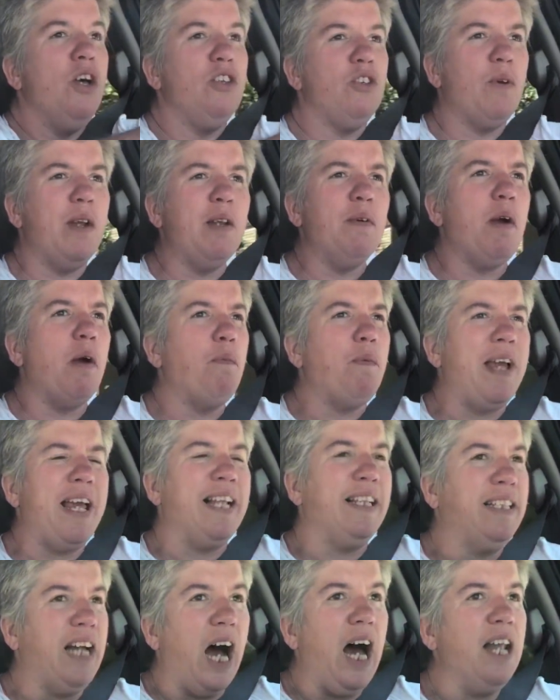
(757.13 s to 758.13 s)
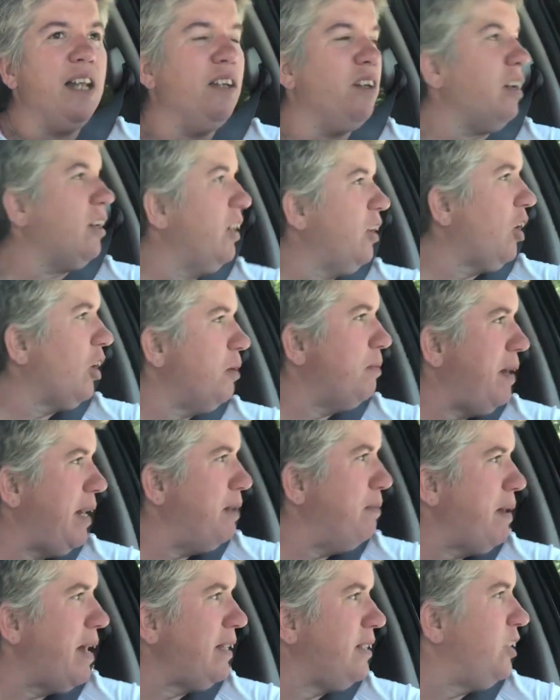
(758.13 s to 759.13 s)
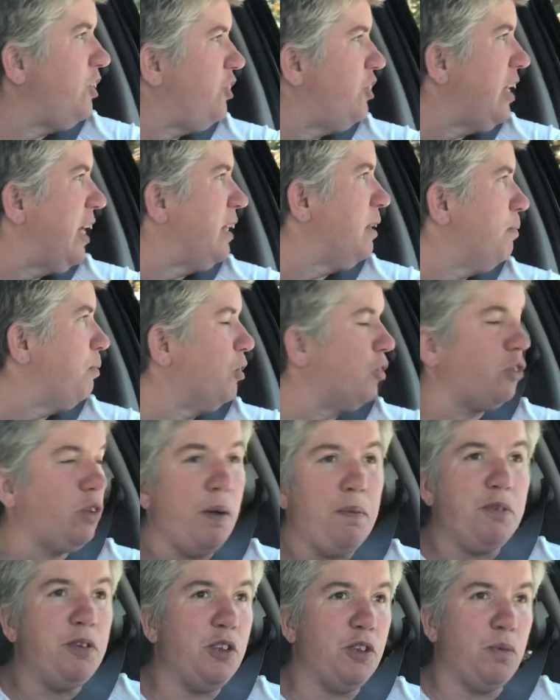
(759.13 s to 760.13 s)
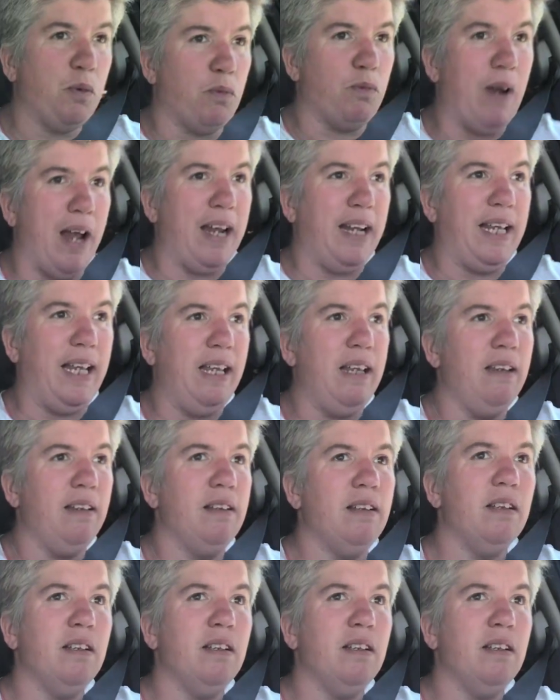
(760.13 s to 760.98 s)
So anyway, we had gotten an automated message saying the prescriptions were ready,